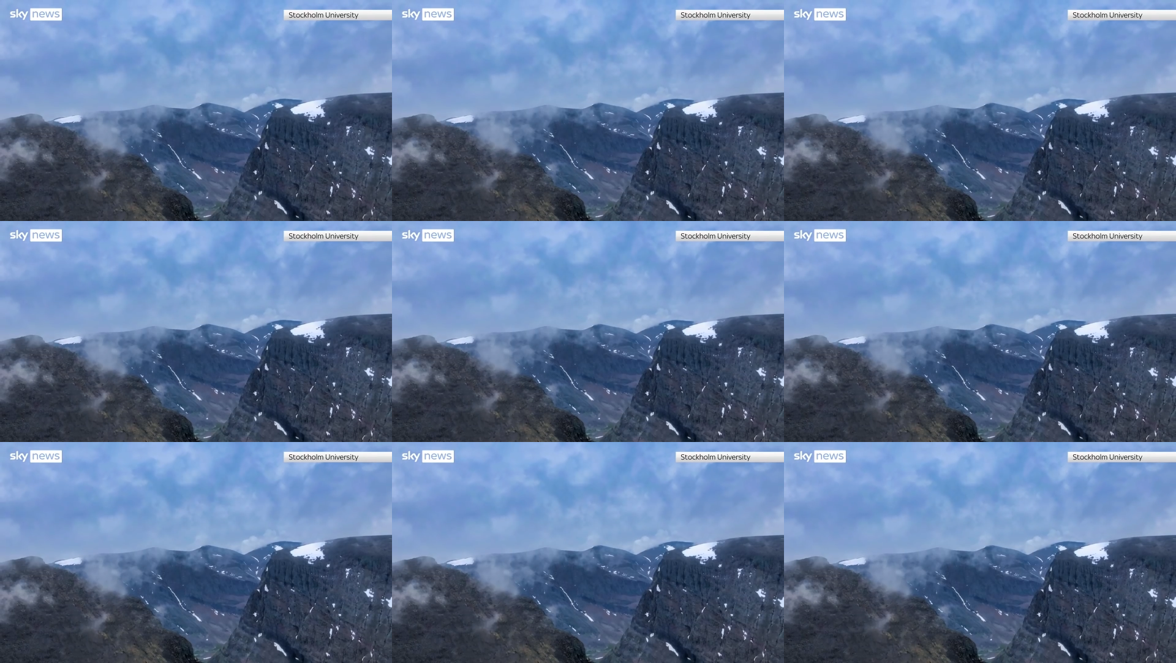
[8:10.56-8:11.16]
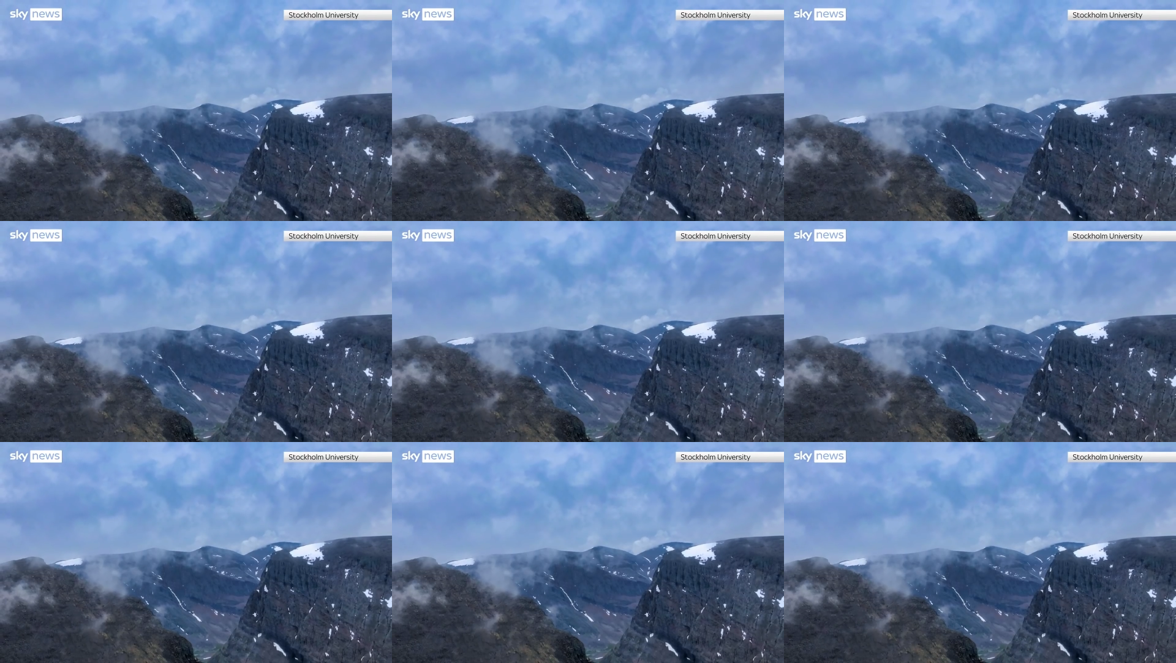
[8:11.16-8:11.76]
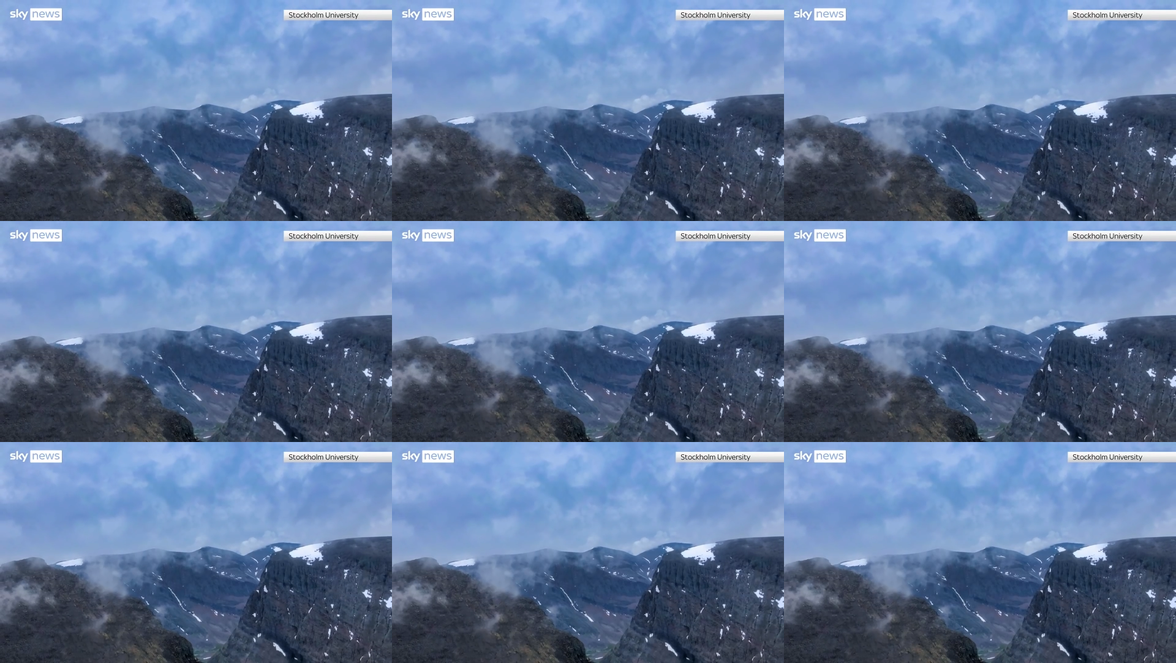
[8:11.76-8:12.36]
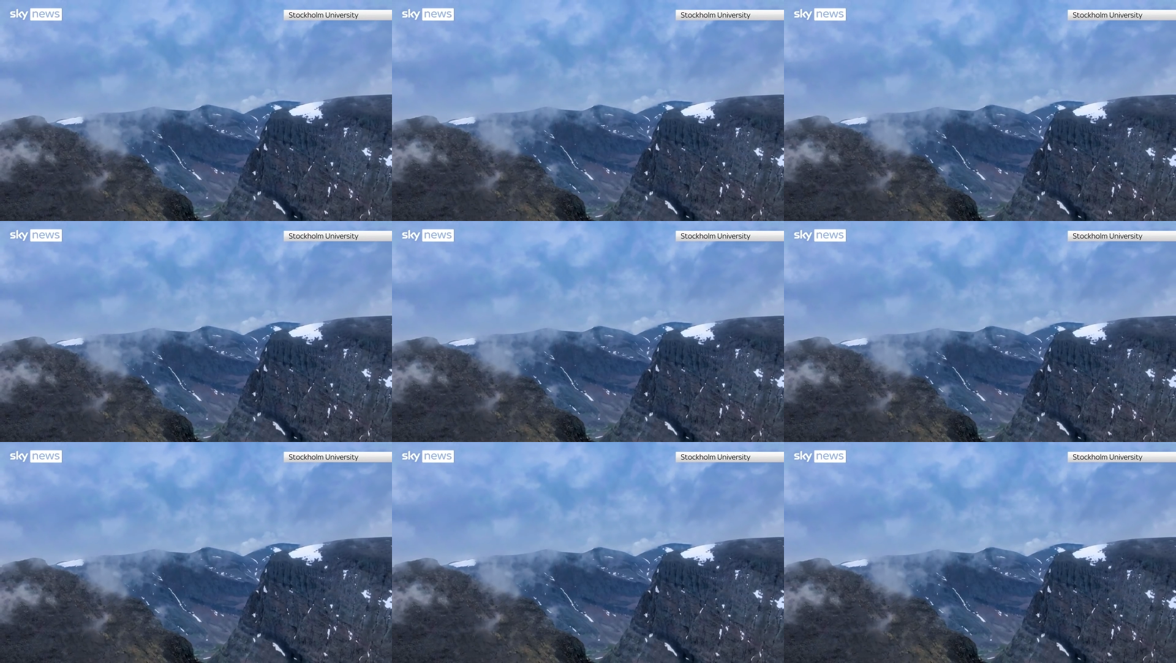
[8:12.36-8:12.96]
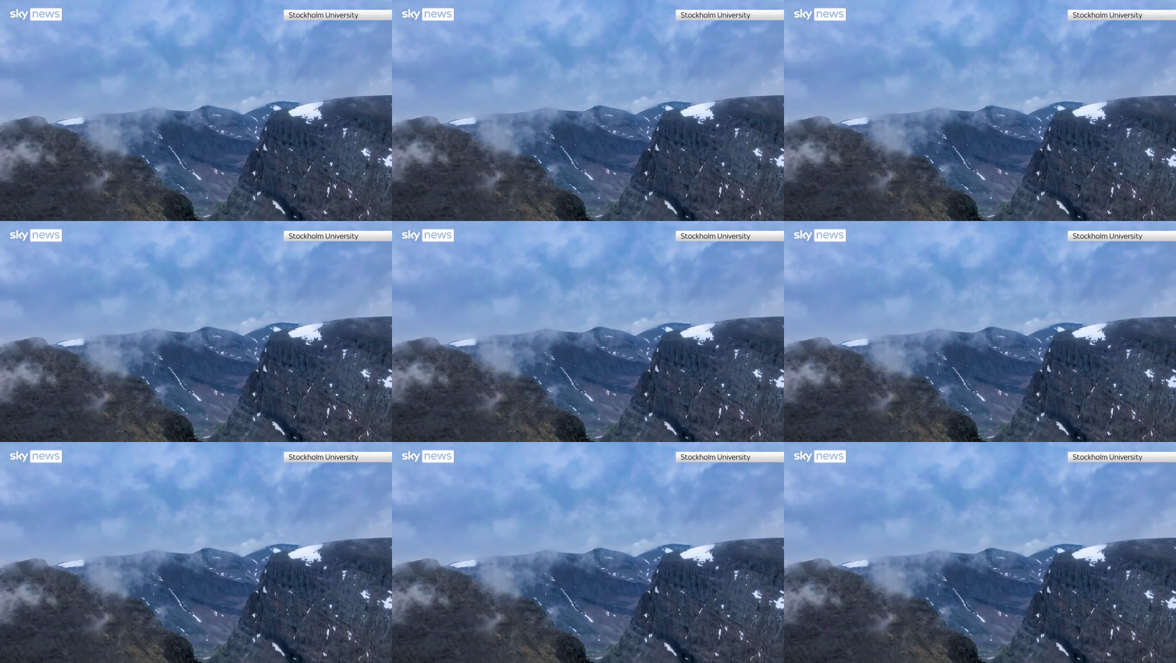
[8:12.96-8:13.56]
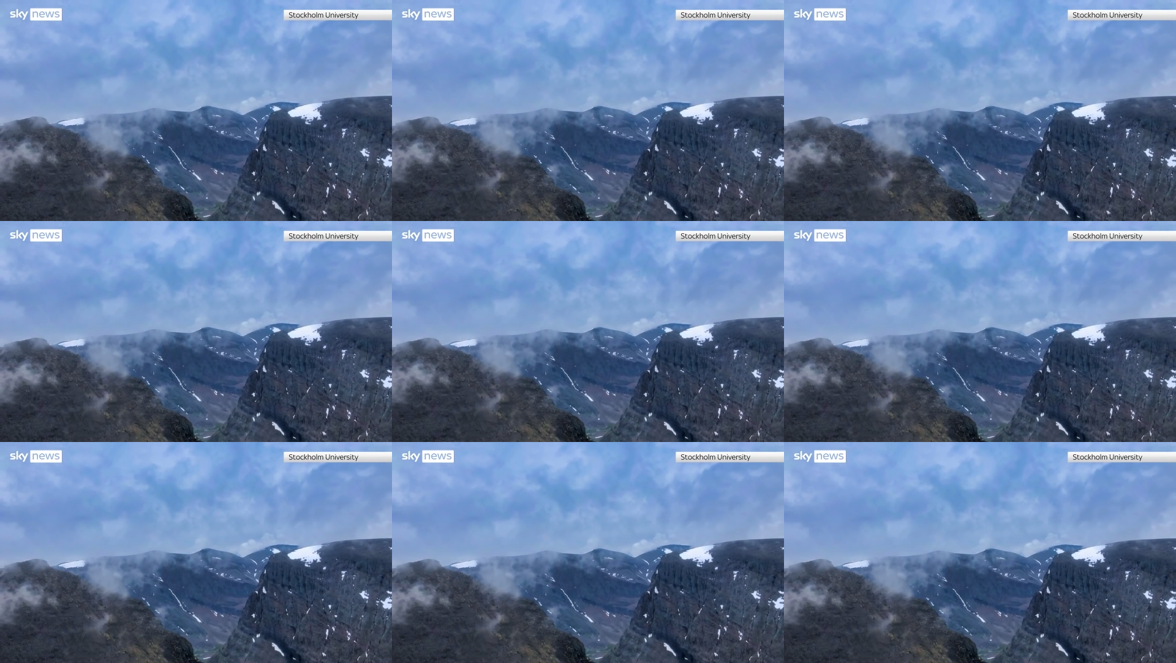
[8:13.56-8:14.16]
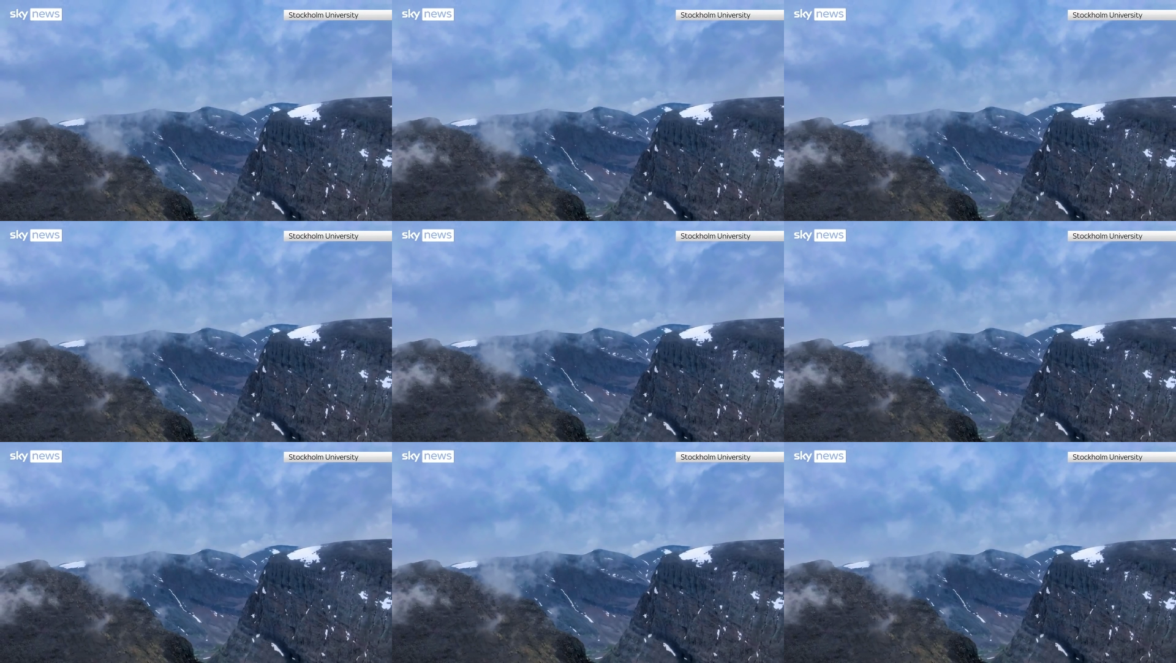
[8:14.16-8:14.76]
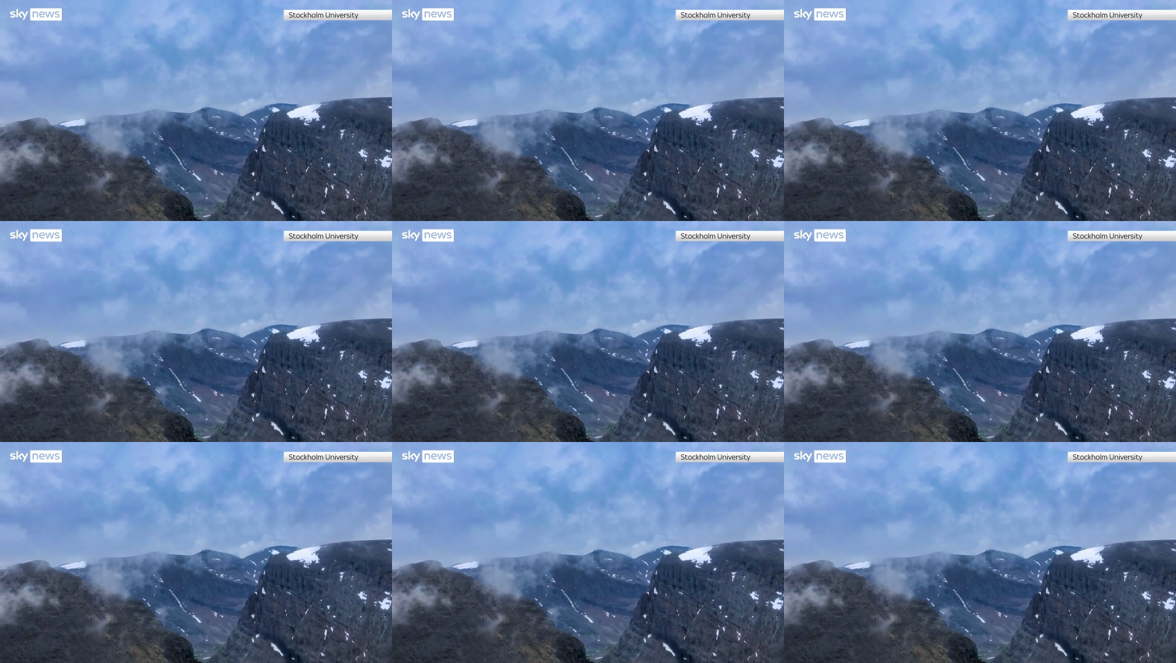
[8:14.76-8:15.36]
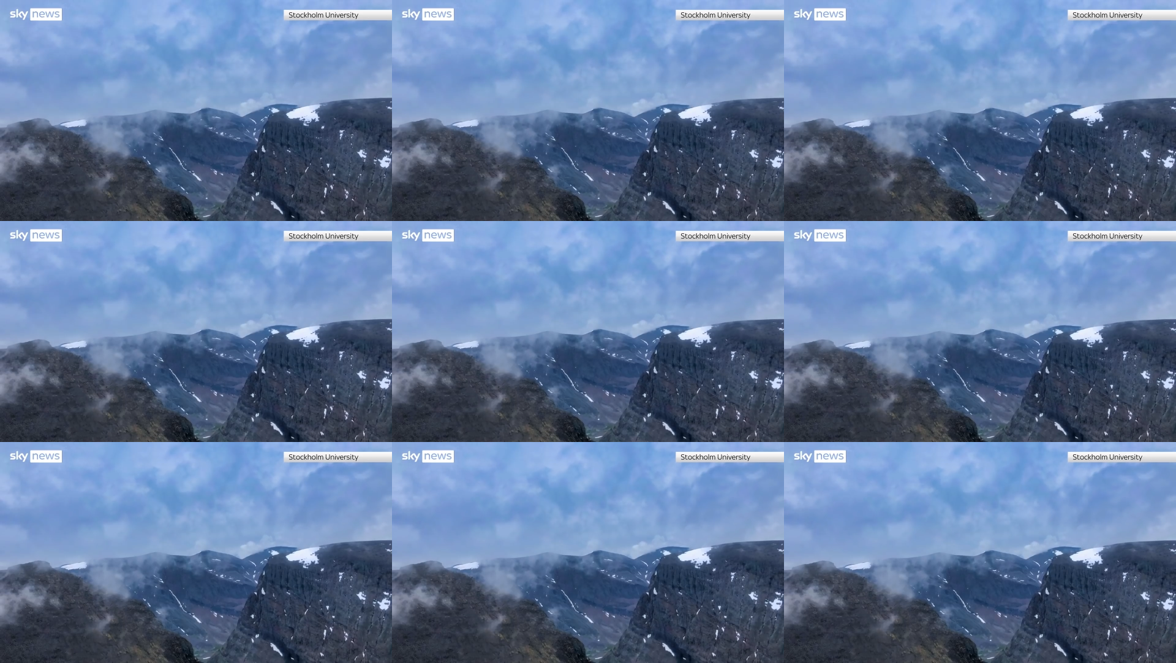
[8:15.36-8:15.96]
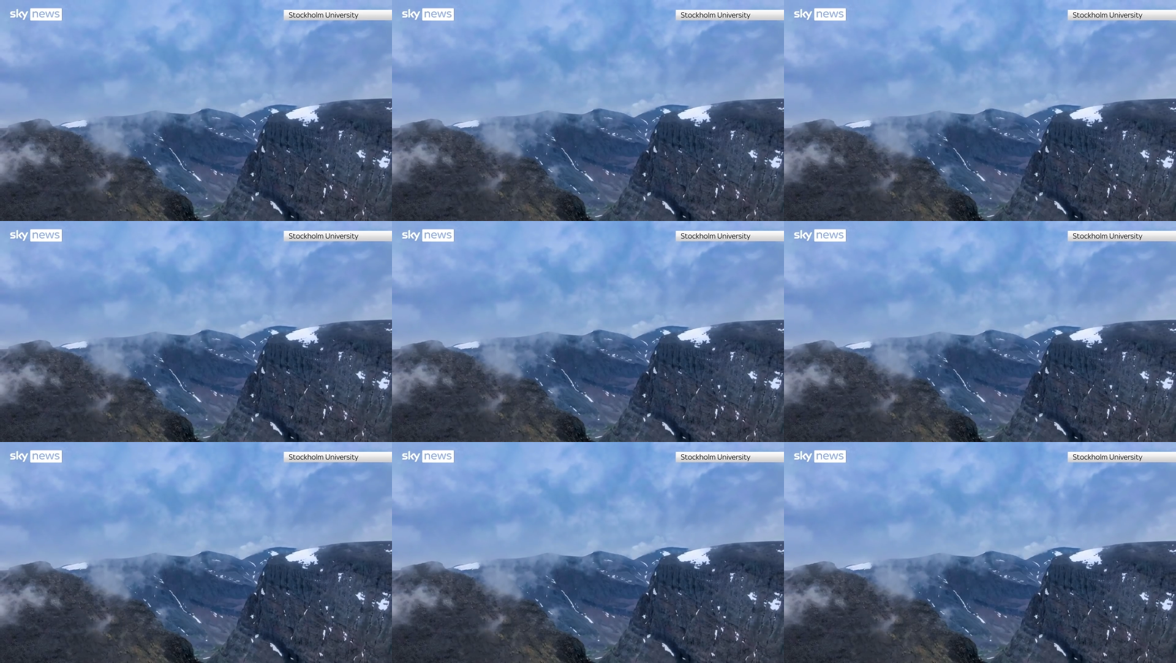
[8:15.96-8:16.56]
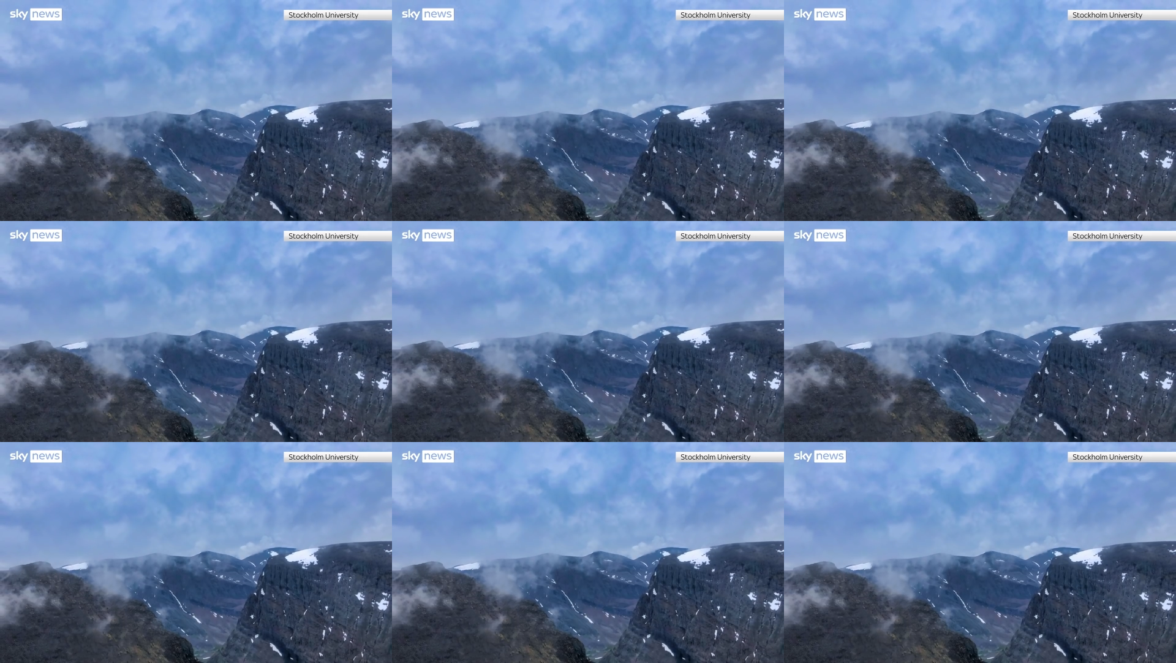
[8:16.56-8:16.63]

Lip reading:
[unreadable: no face in view]